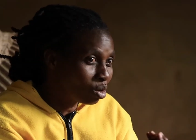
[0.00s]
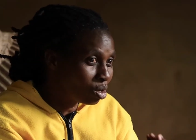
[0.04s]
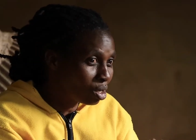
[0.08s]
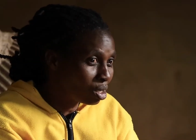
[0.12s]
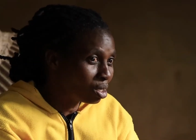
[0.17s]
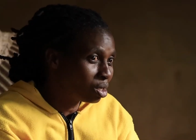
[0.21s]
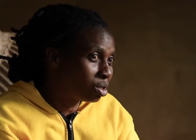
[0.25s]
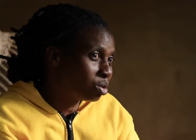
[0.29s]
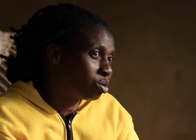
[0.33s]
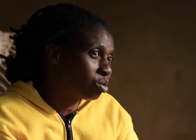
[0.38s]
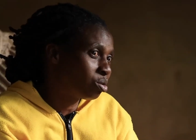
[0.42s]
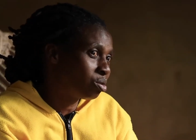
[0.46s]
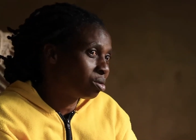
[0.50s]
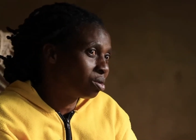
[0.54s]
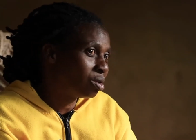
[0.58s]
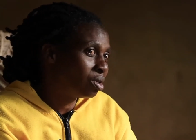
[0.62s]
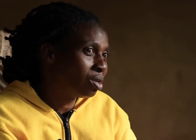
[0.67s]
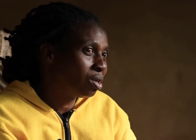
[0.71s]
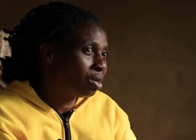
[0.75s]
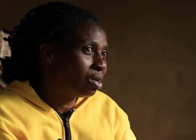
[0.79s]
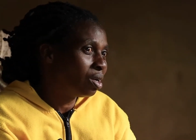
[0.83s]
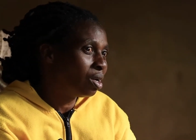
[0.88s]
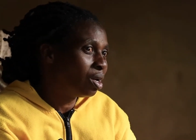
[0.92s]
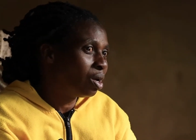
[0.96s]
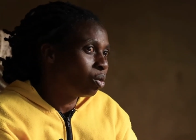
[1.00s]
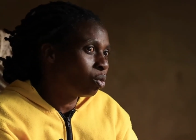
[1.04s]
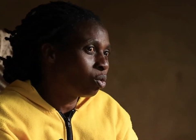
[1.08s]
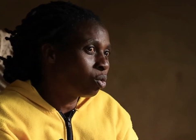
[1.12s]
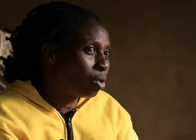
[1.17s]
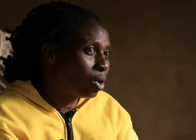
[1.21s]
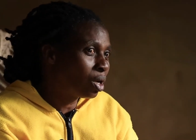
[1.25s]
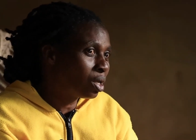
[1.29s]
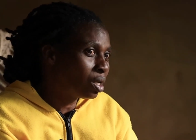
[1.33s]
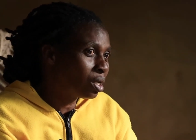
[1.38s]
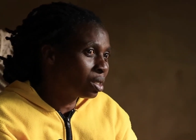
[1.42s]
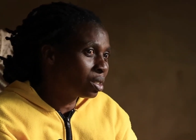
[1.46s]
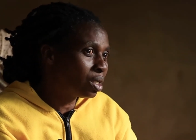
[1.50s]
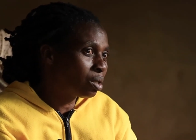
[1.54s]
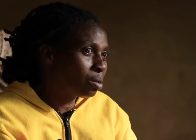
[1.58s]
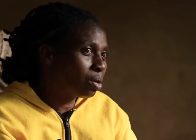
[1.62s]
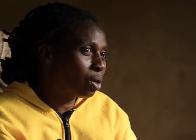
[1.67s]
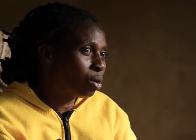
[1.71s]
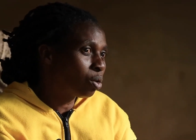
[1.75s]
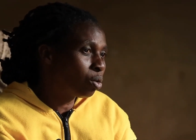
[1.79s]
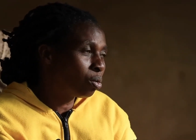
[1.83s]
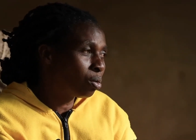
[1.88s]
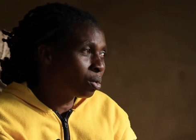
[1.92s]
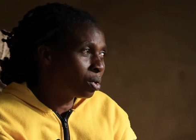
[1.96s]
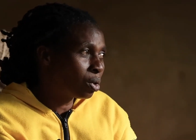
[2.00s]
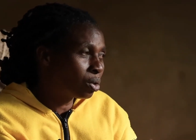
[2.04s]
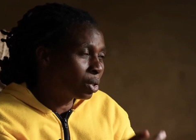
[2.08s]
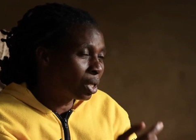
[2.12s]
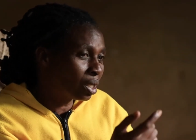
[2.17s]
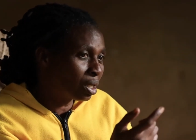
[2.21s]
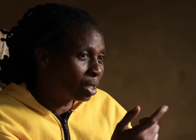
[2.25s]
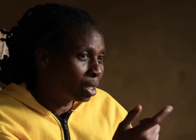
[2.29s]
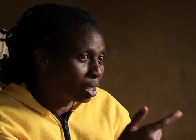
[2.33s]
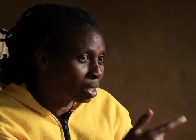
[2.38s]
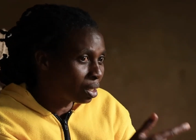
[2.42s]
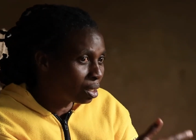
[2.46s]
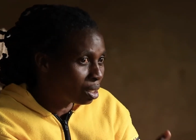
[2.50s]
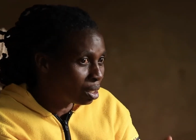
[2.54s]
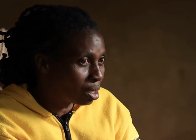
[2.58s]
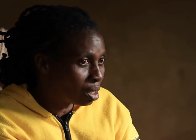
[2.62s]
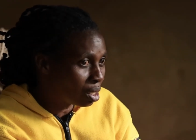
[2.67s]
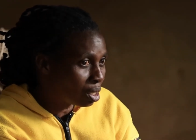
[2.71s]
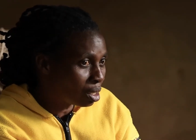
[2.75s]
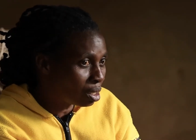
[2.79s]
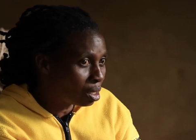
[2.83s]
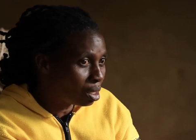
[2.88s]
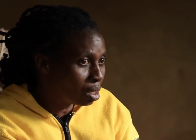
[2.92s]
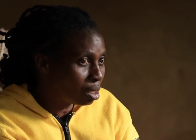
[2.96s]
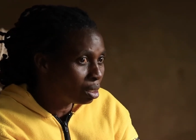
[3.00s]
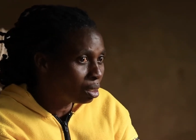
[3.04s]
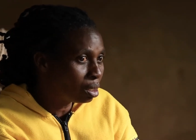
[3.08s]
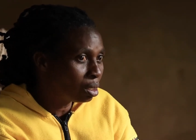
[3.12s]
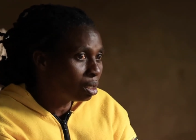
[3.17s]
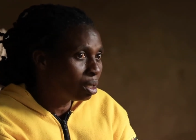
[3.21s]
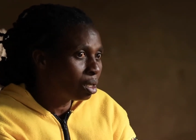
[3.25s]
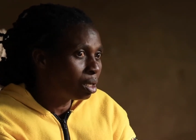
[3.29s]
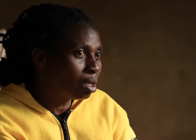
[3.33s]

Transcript: One day, he came home and asked to pray for me